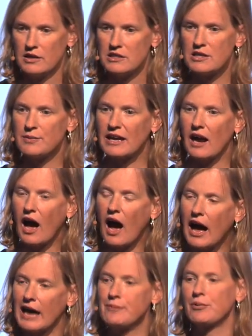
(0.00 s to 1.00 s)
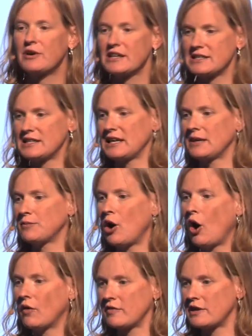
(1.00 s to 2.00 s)
to be a high product team
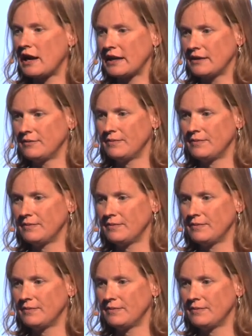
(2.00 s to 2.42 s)
overnight?